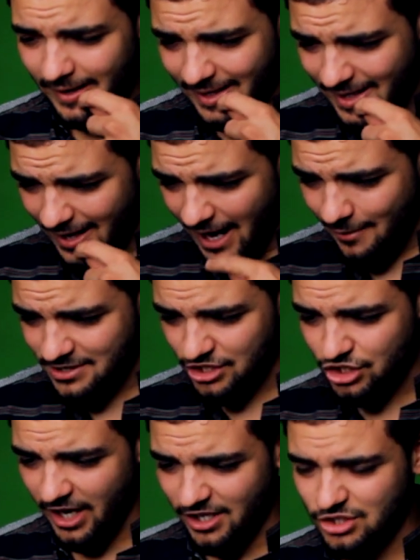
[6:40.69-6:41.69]
Here, how has it
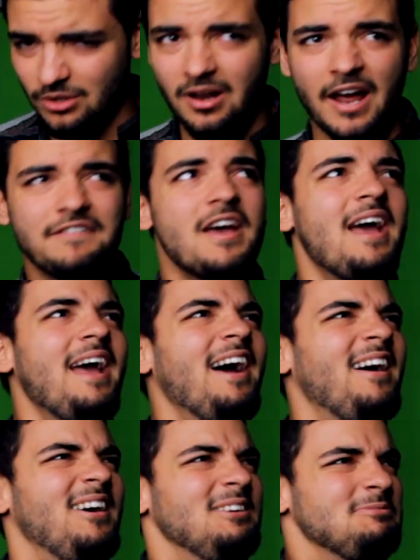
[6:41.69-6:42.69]
changed your life?
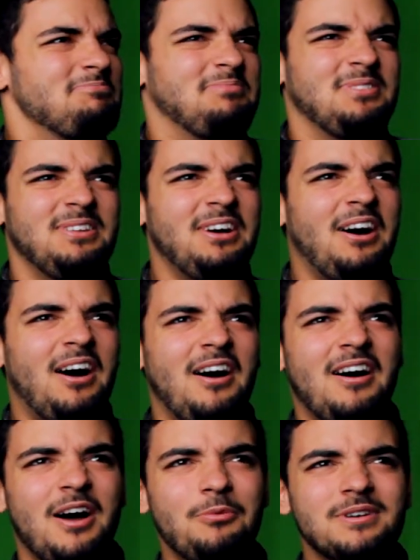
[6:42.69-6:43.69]

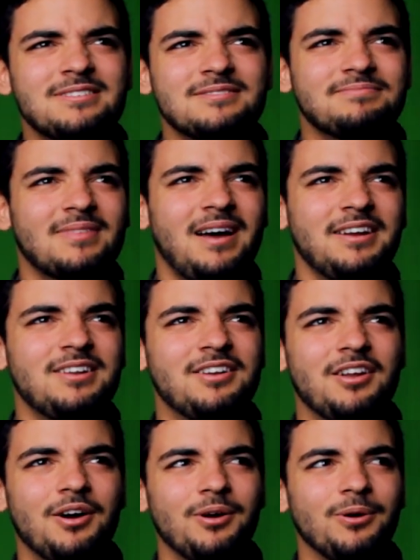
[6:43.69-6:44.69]
I don't
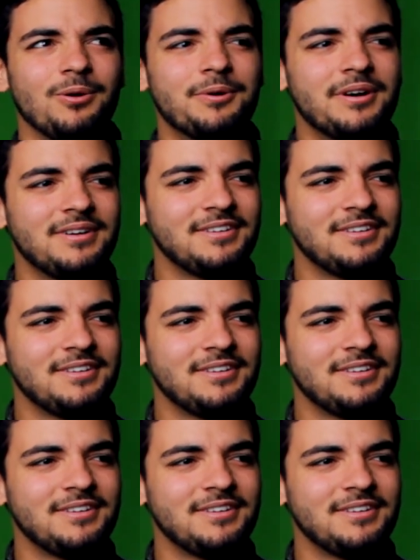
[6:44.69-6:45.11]
know.